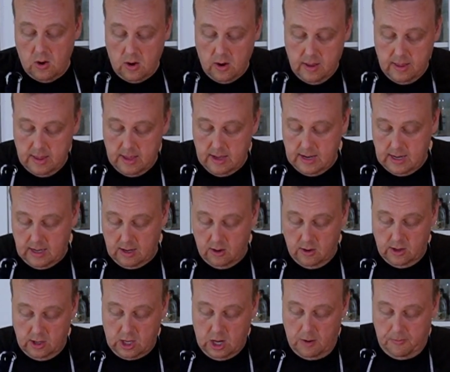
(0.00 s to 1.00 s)

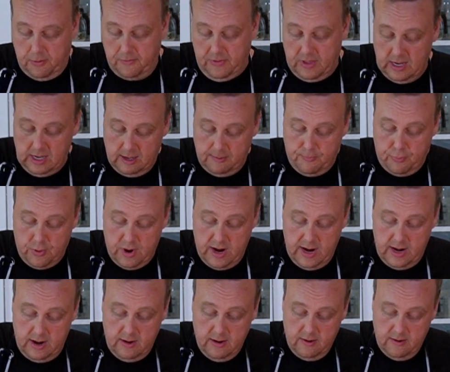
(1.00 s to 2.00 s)
on top of this
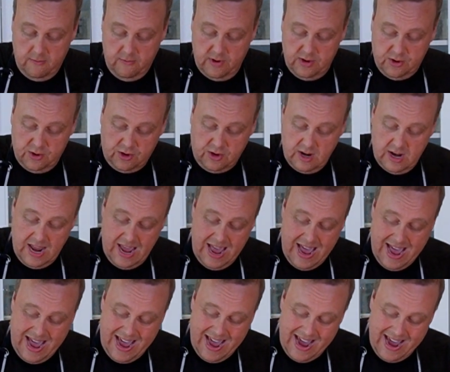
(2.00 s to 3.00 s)
bread, we're just going to
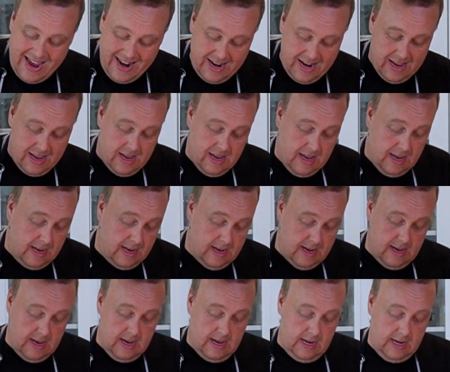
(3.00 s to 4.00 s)
add
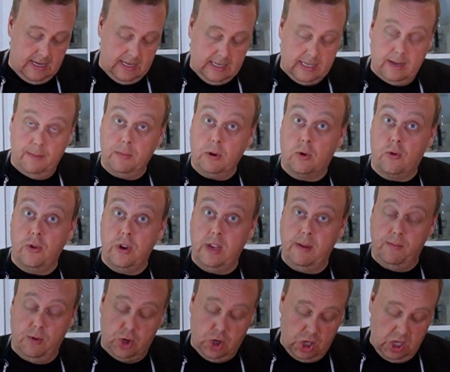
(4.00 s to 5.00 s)
some cream
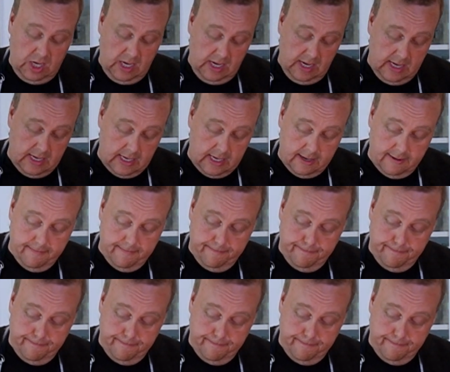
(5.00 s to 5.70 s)
cheese.